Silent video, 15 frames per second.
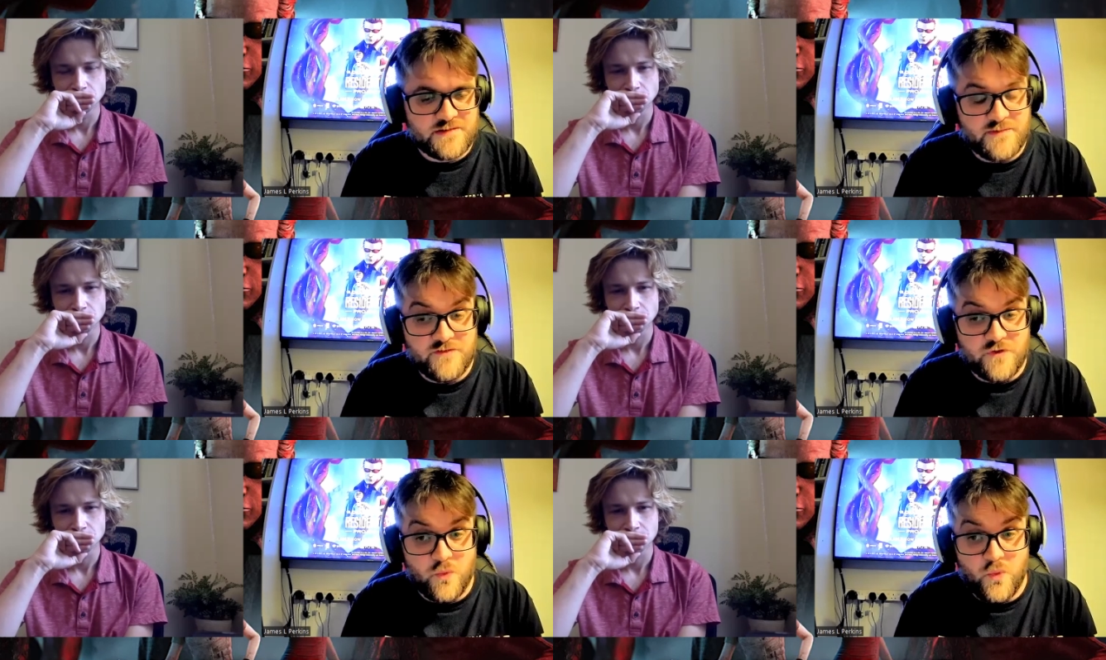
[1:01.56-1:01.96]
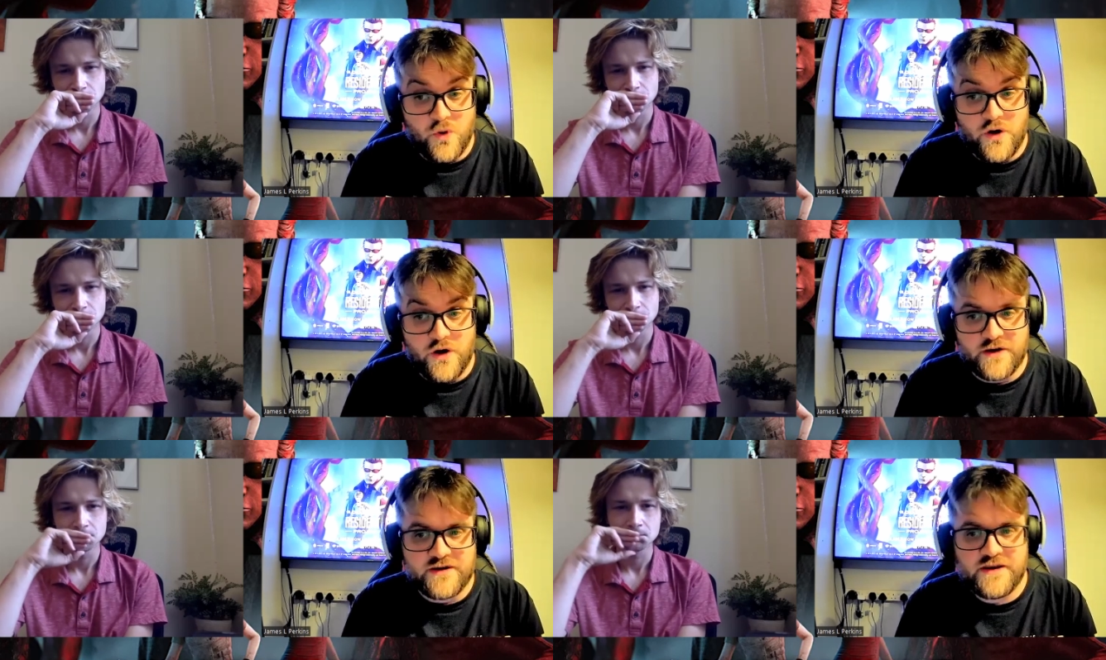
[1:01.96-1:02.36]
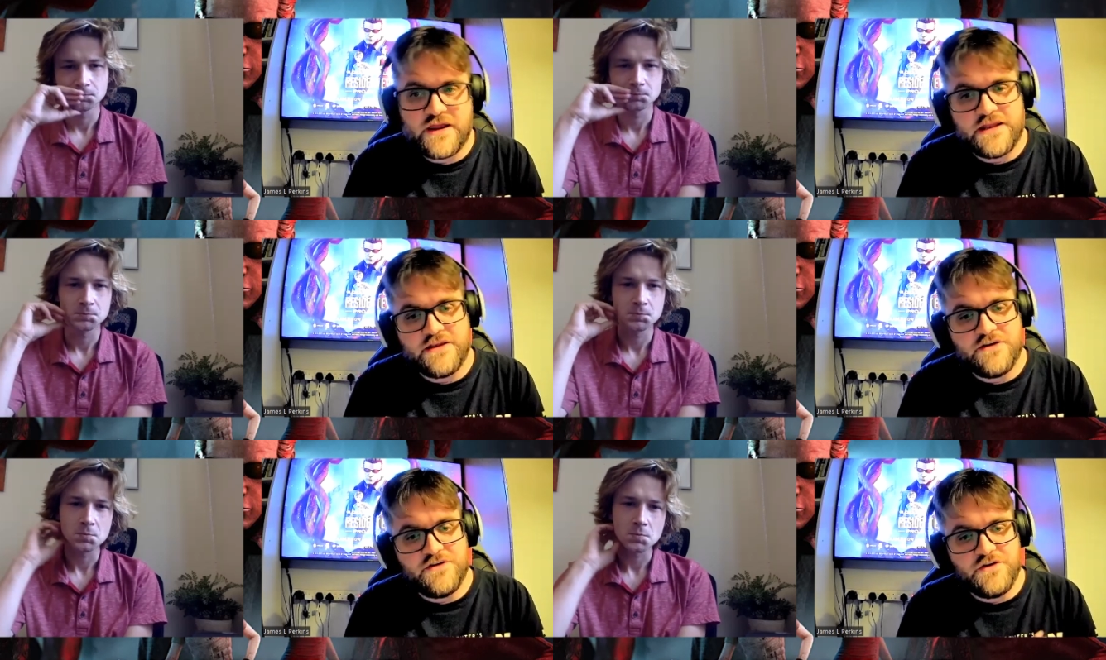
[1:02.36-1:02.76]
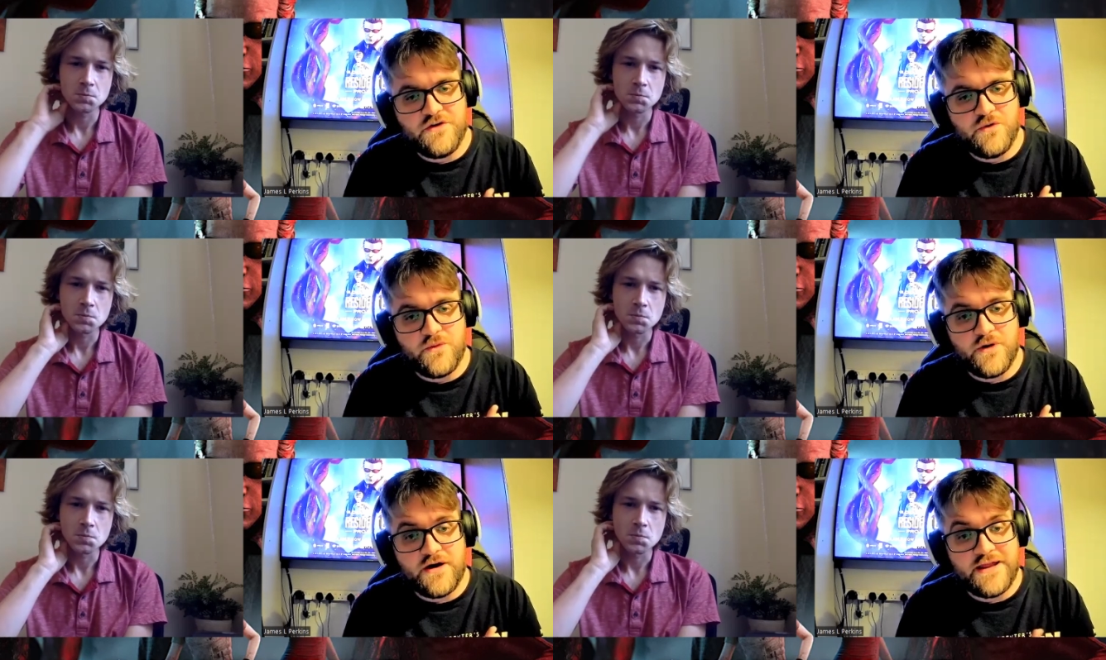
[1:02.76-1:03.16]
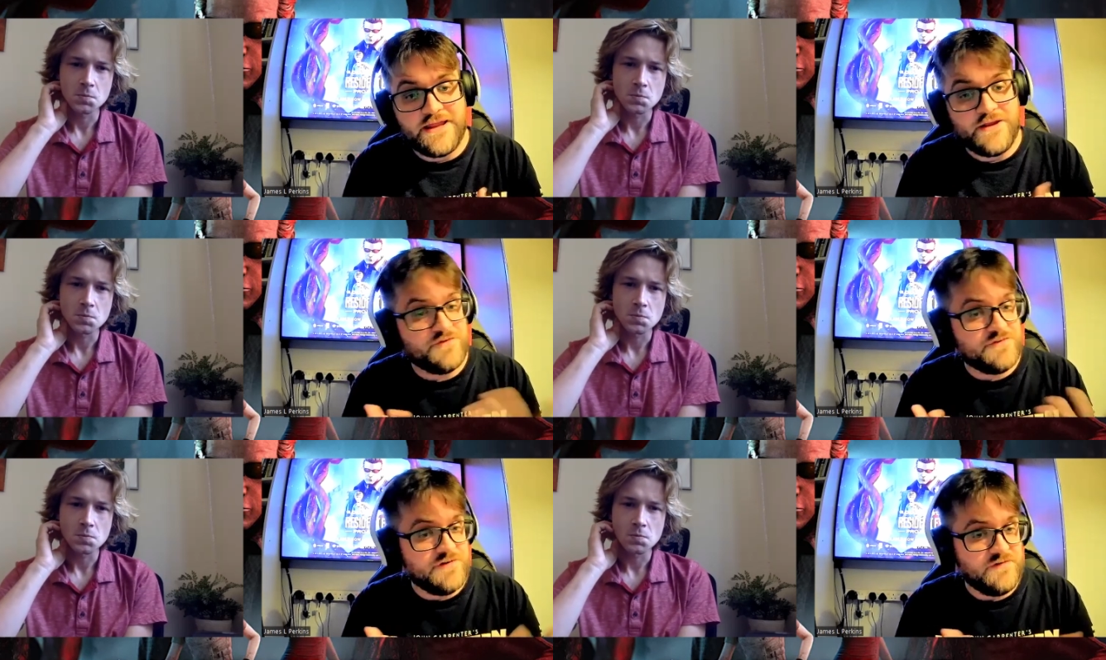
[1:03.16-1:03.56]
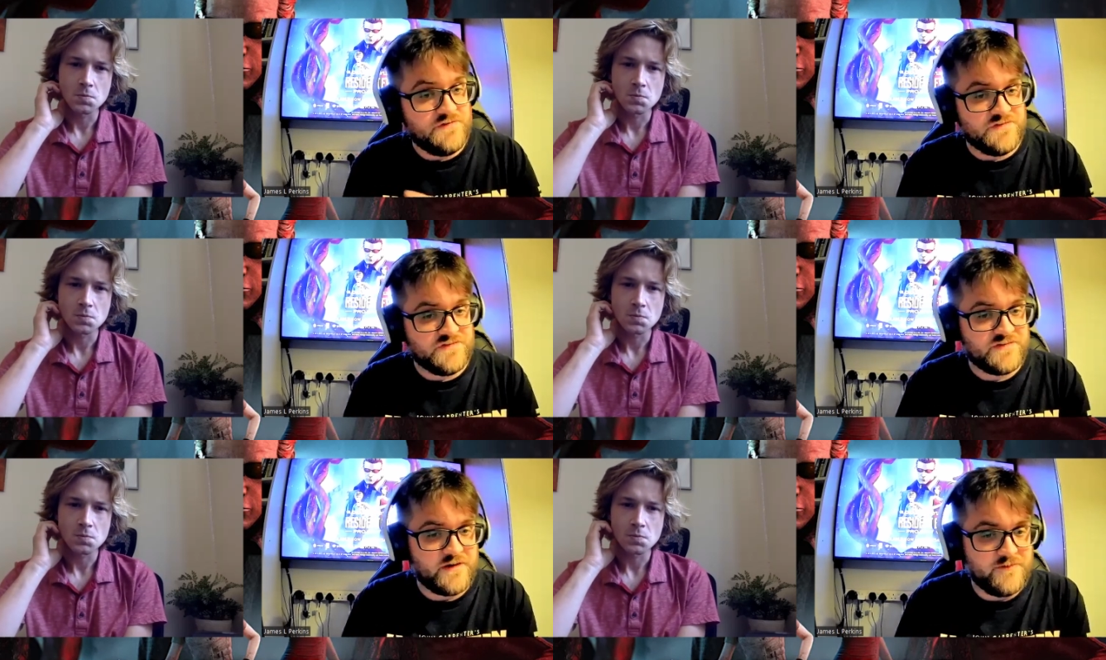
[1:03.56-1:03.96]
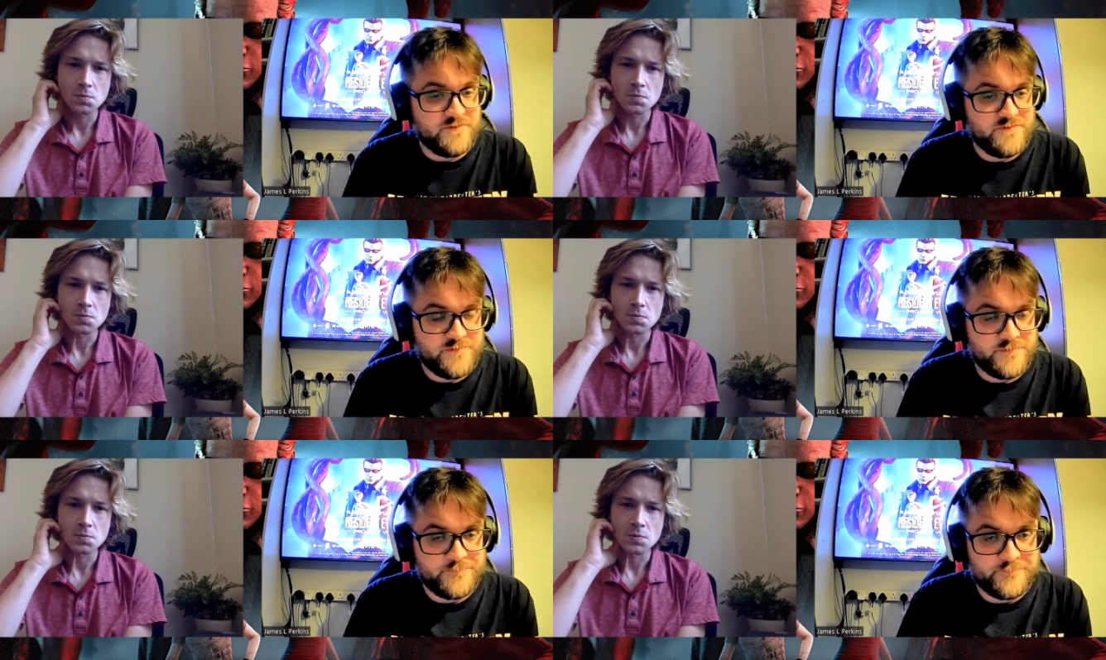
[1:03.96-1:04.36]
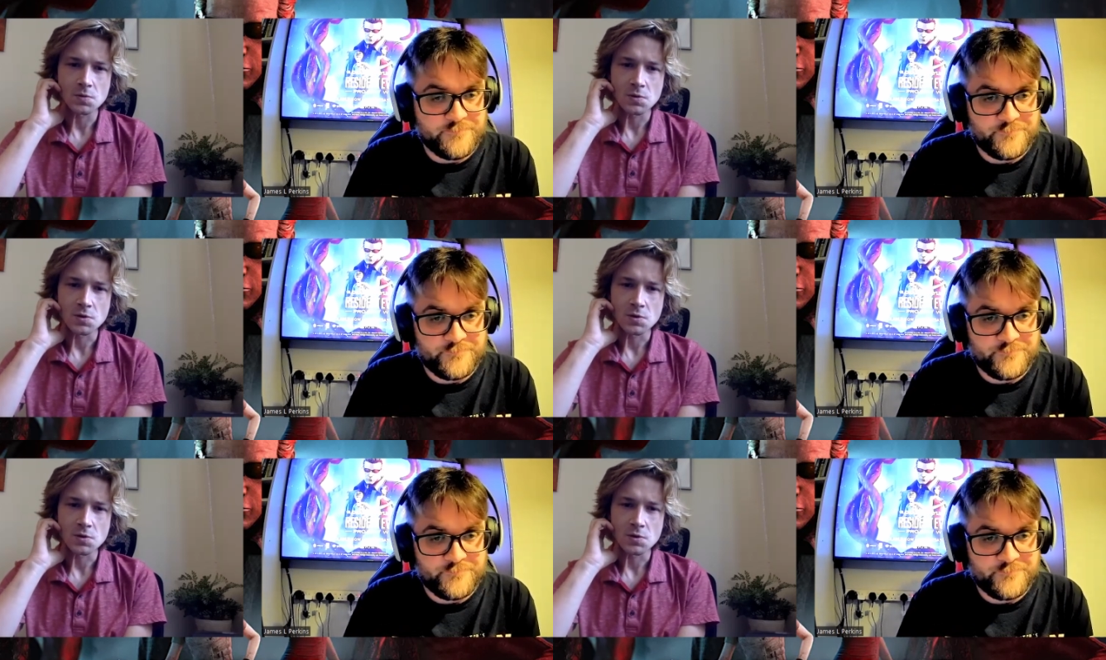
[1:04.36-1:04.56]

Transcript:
Speaker 1: some of your work, can you uh, introduce yourself?